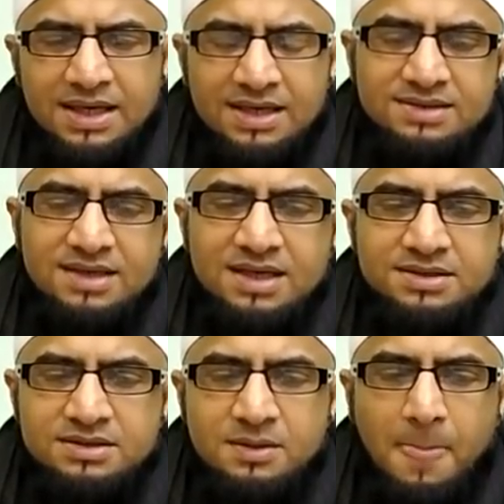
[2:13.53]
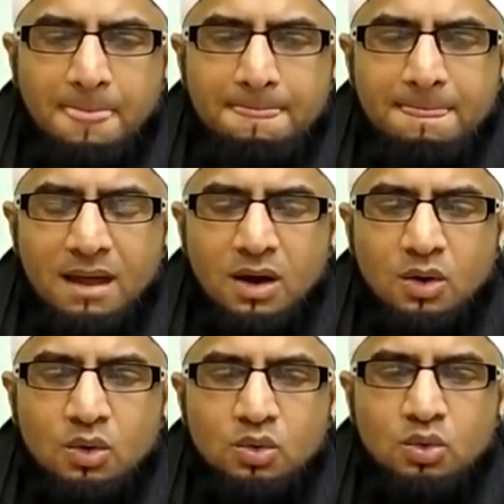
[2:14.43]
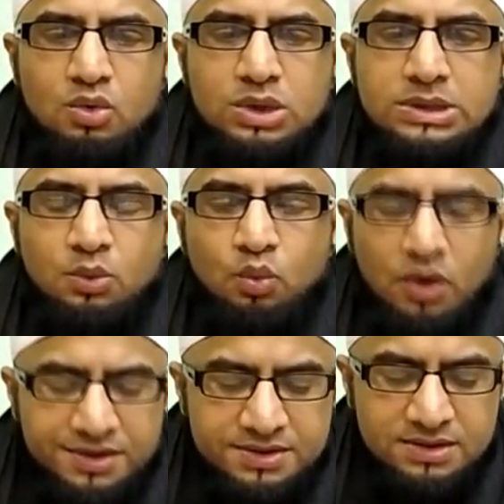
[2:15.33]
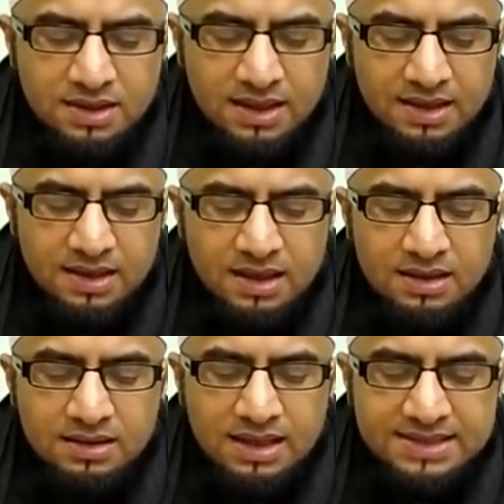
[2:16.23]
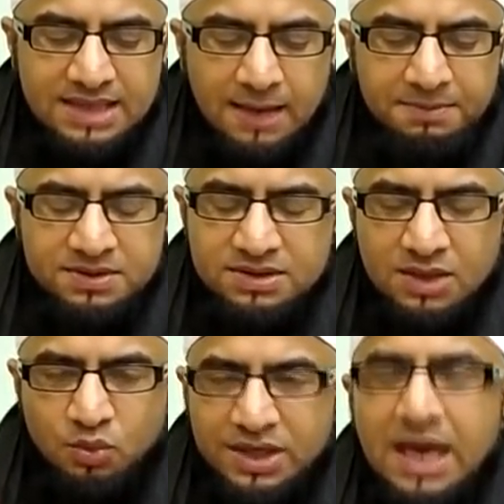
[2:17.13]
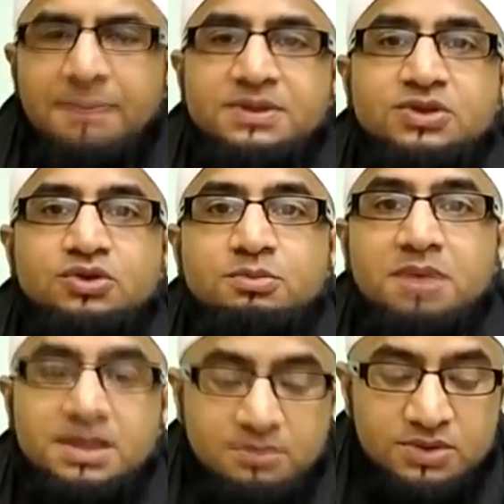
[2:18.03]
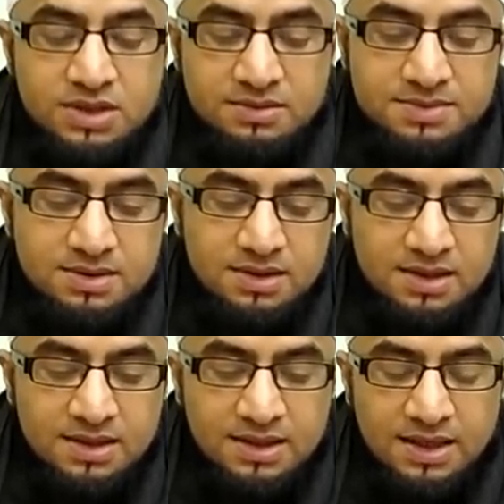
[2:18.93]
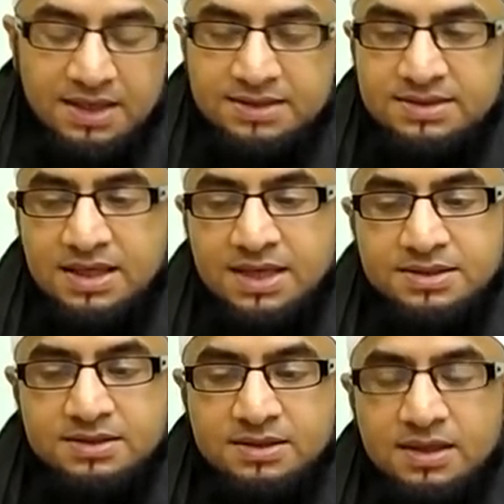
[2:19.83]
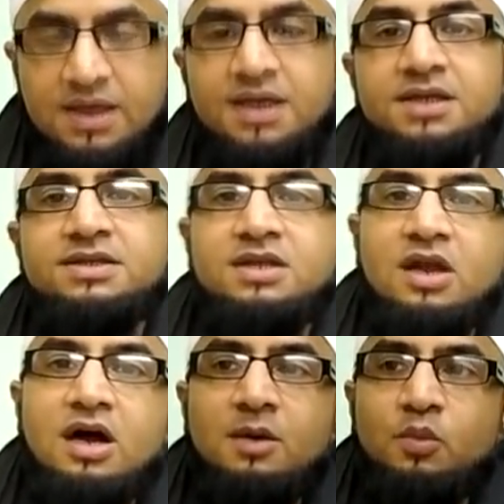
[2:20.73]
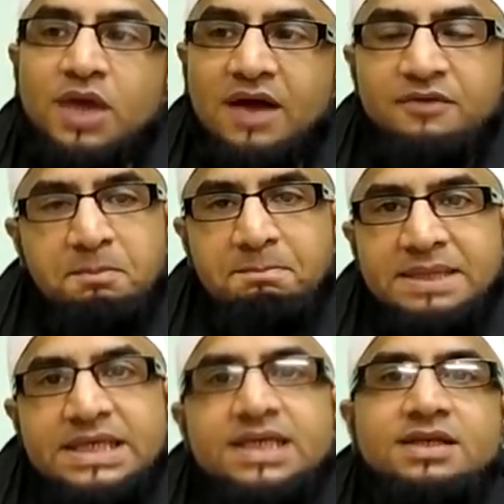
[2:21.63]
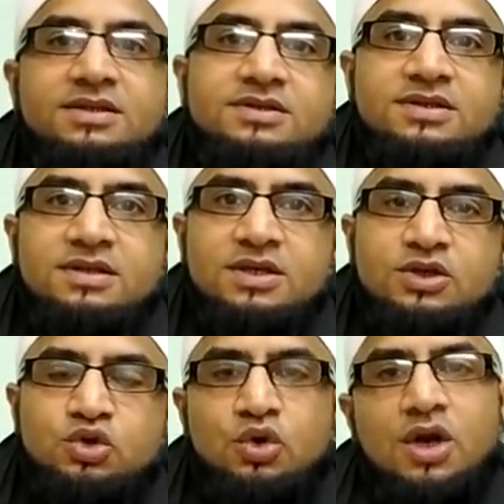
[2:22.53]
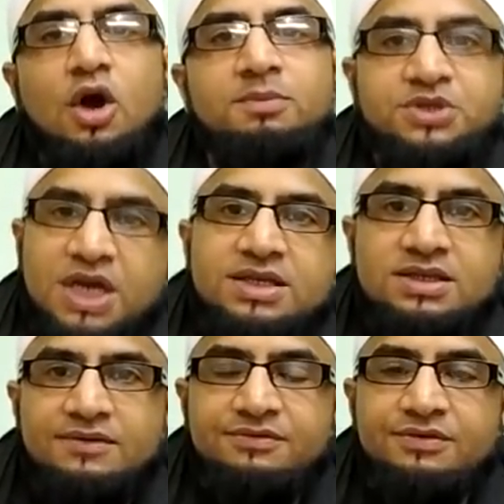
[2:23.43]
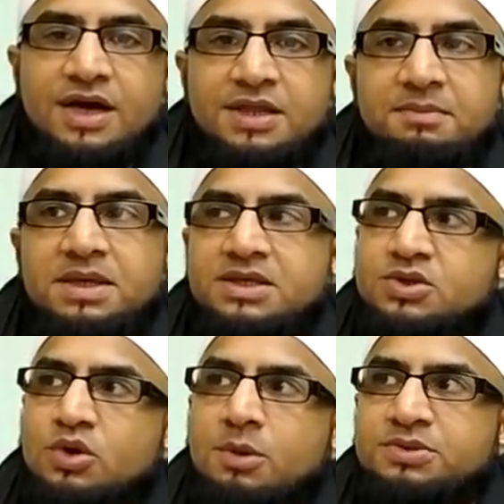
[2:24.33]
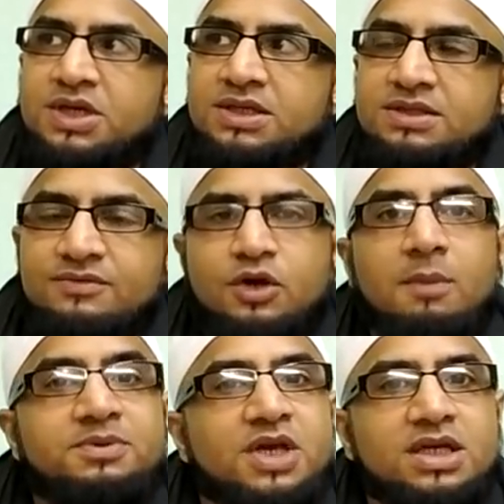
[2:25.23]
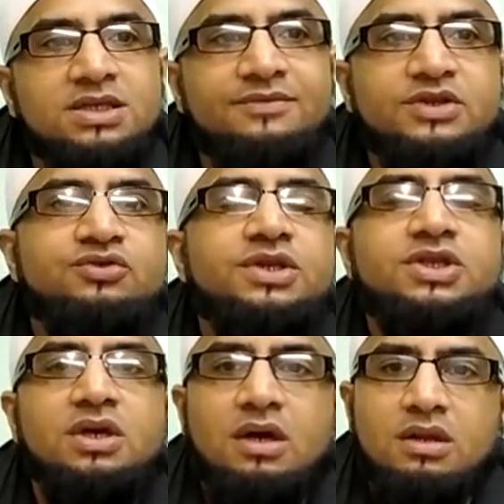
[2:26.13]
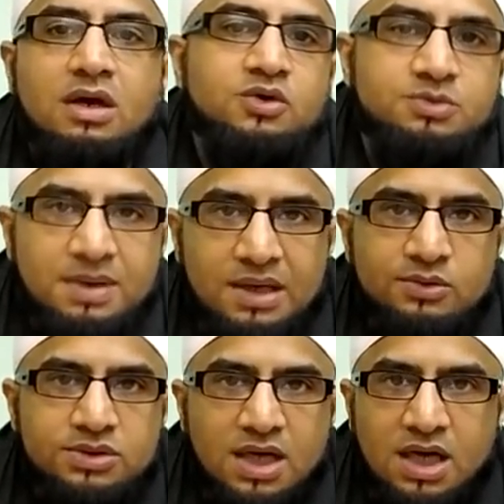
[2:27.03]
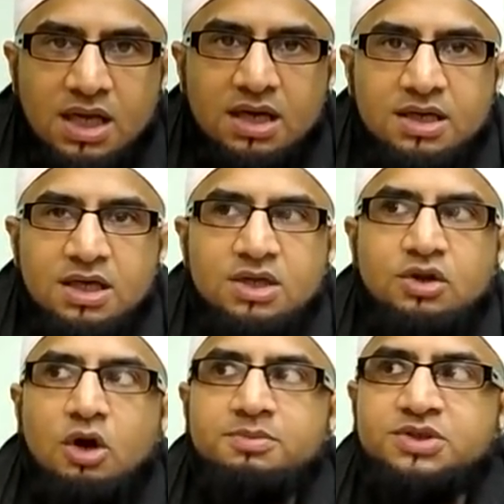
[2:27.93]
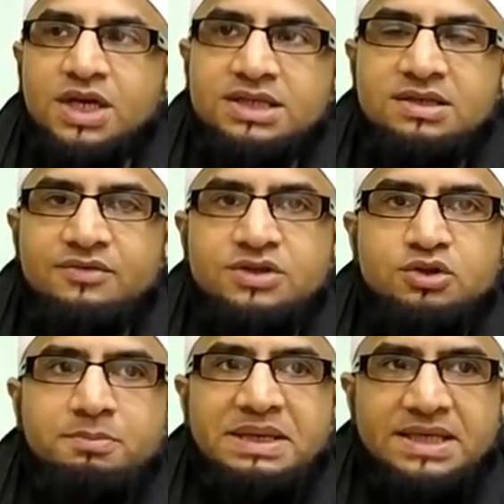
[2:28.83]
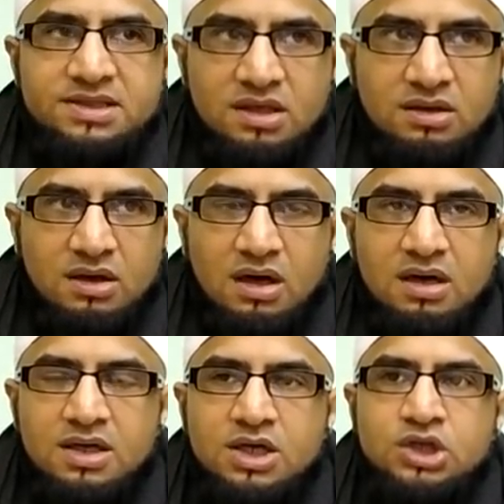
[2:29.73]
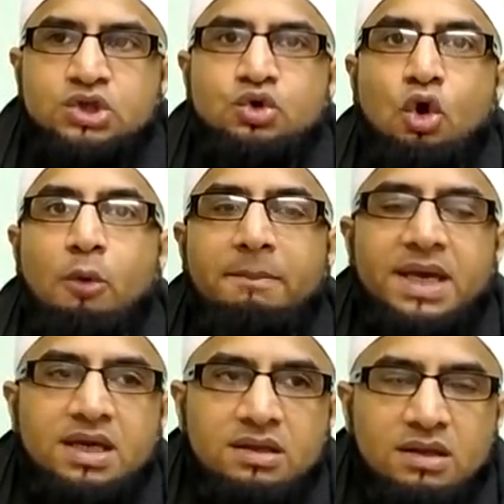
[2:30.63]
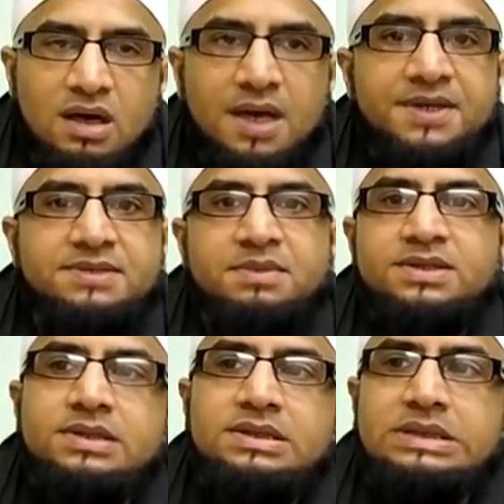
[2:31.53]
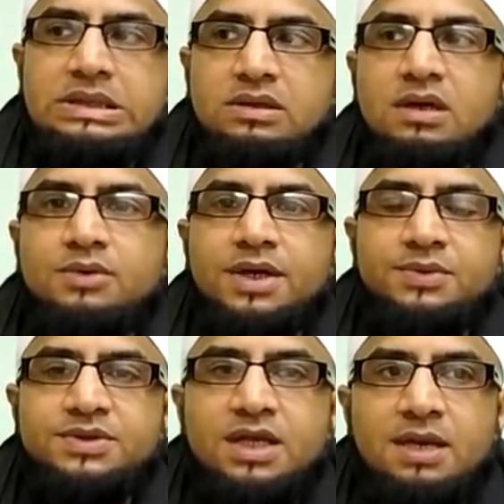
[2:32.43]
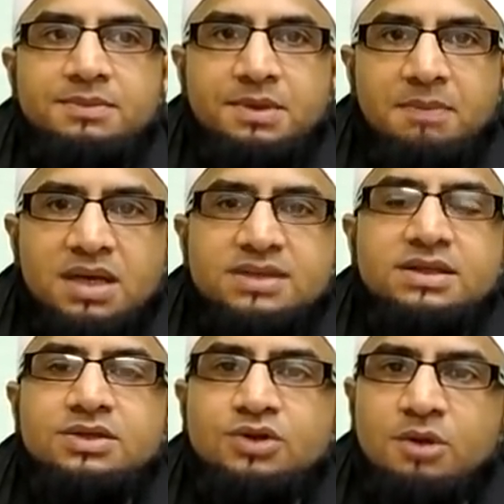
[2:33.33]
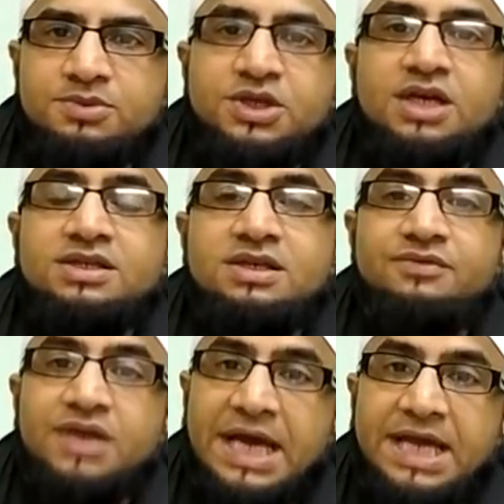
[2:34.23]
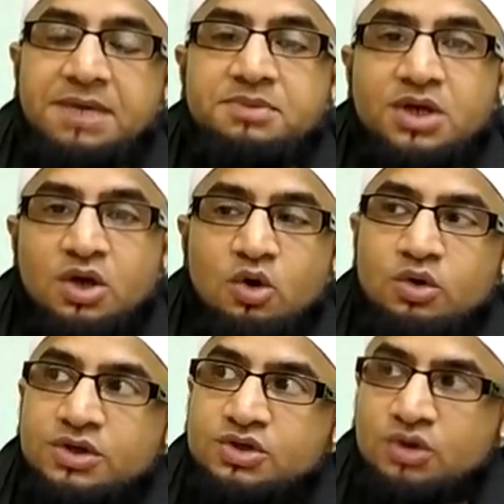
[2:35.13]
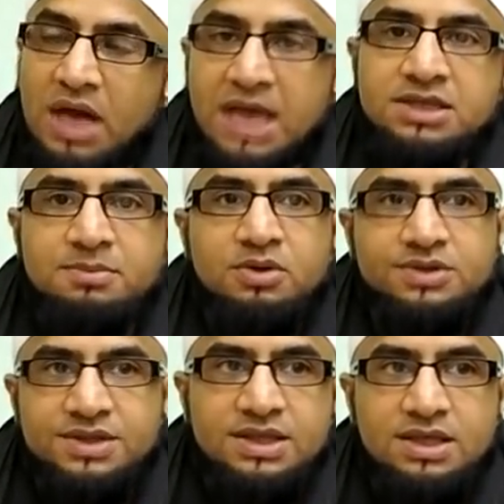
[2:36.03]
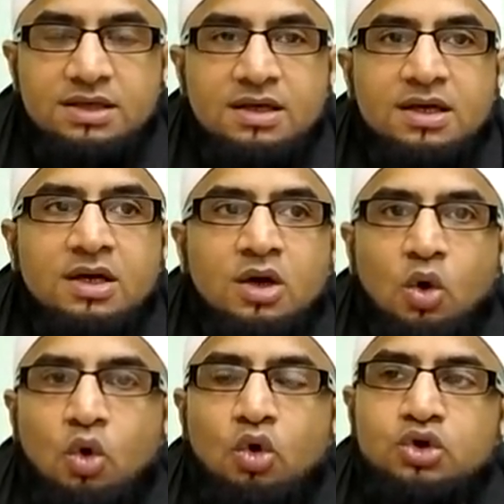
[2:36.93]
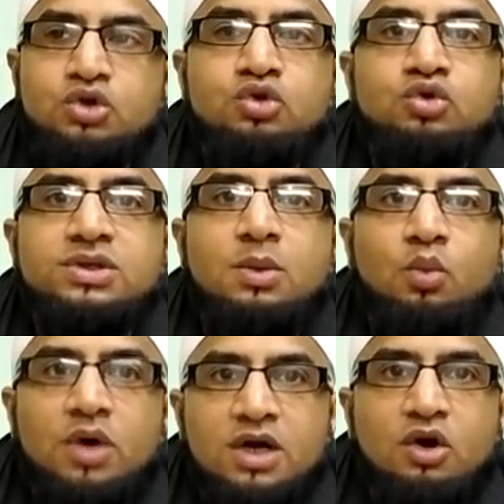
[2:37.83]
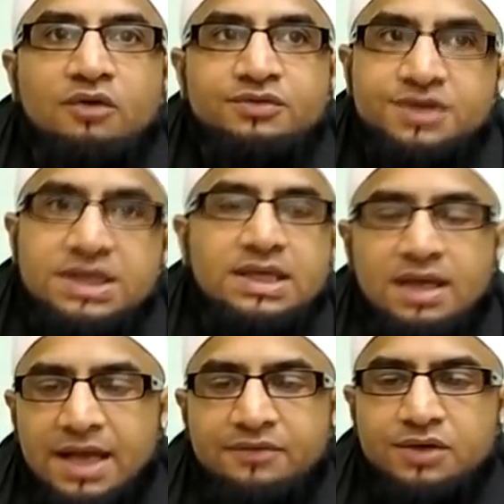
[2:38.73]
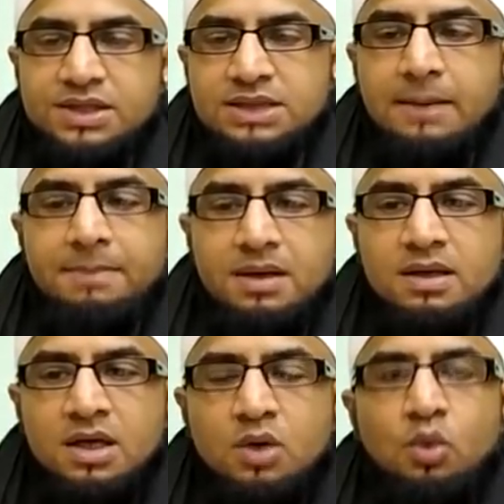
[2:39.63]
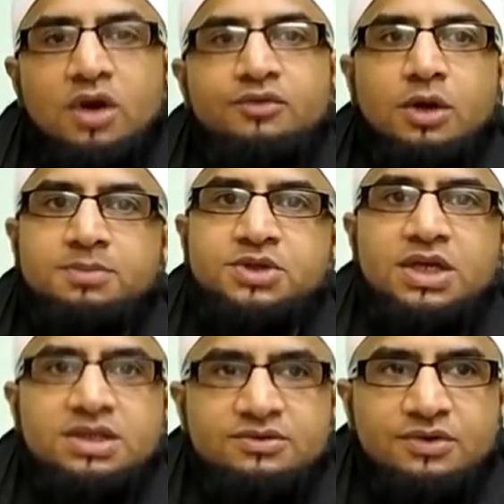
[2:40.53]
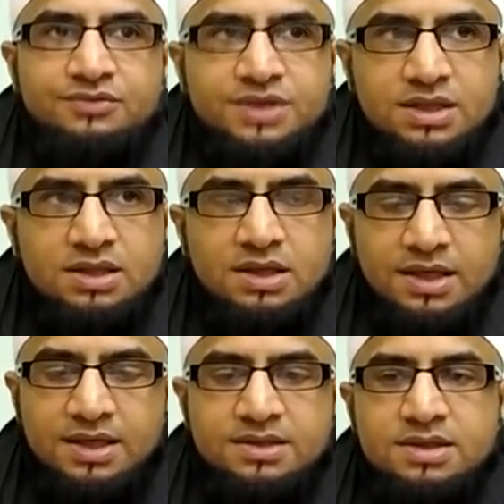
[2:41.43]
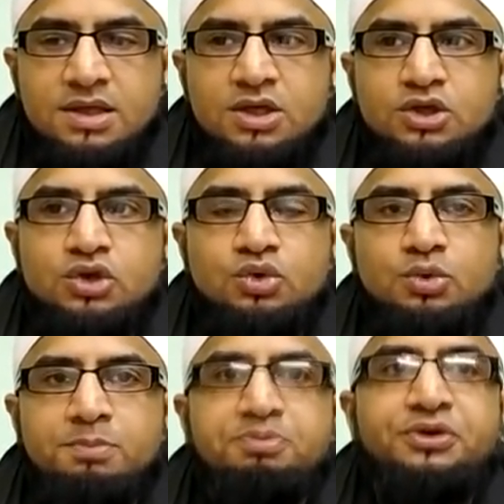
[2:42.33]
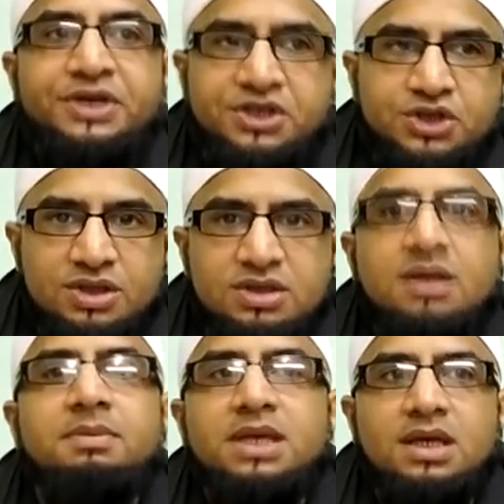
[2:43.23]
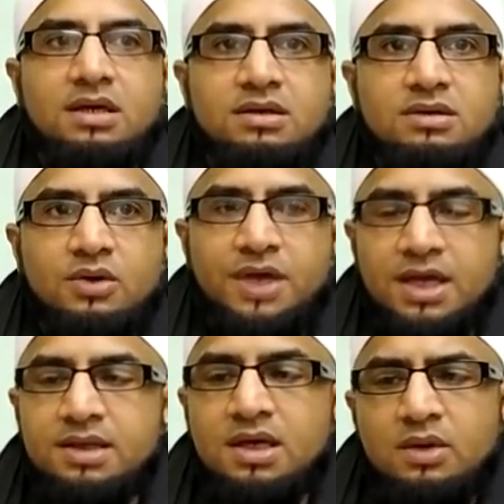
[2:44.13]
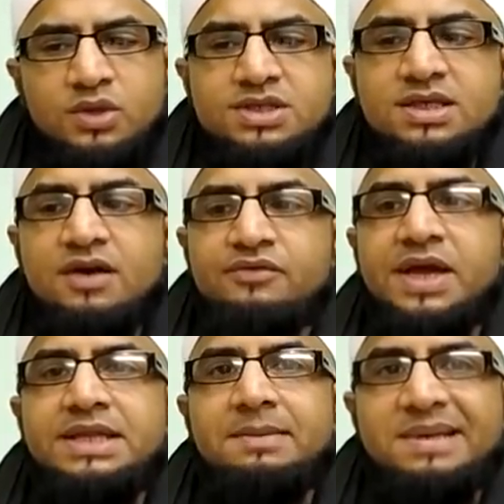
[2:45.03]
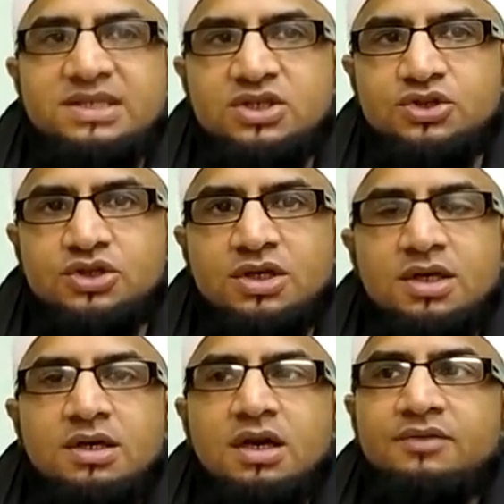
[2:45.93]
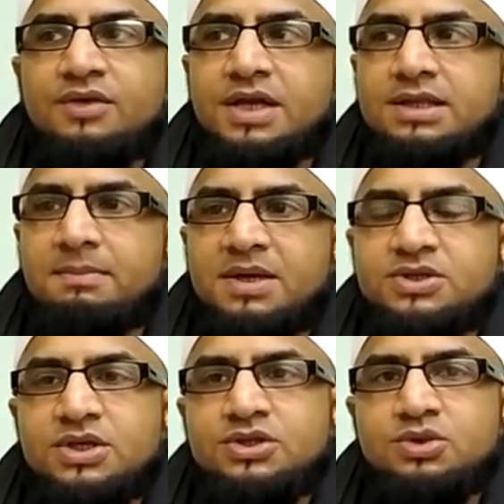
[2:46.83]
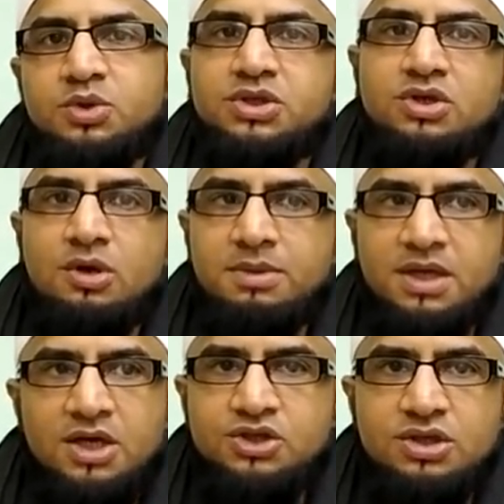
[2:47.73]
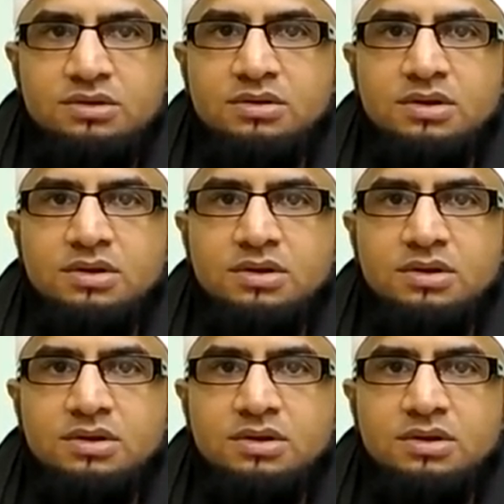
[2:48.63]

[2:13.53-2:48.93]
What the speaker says: is that what has happened and what happens to many Muslims is that in Islam we have a means to an objective. And the means to an objective, the objective is reaching Allah subhanahu wa ta'ala. The objective is to please Allah, to obey Allah and His Messenger sallallahu alayhi wa sallam. The maqsad, the objective, the aim, the goal is to act upon deen or to do some work of deen. Like for example, one of the objectives of deen is to preach, tabligh, okay? Which is conveying the message. Conveying the message, which is an obligation.